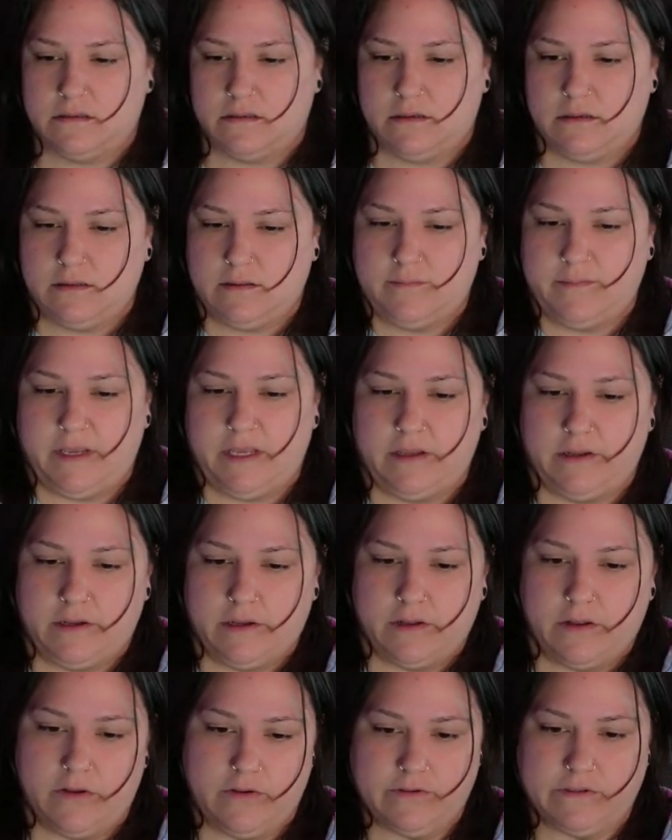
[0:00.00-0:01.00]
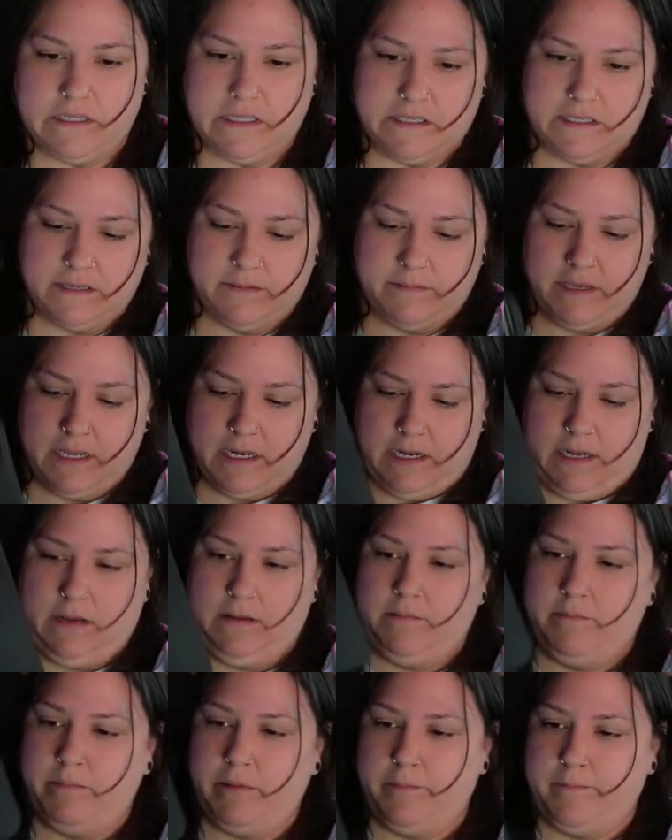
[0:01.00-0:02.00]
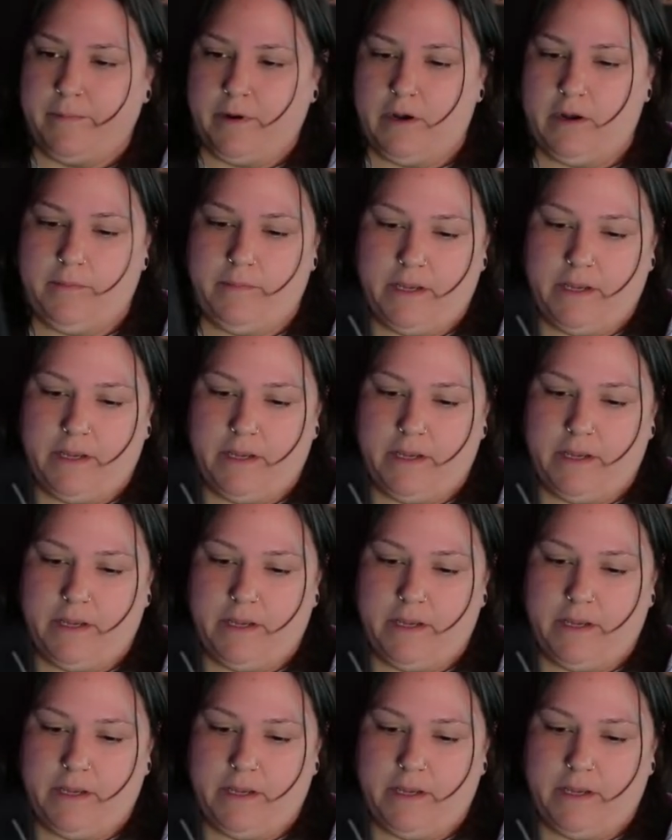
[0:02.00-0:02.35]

let me close this. I'm getting bombarded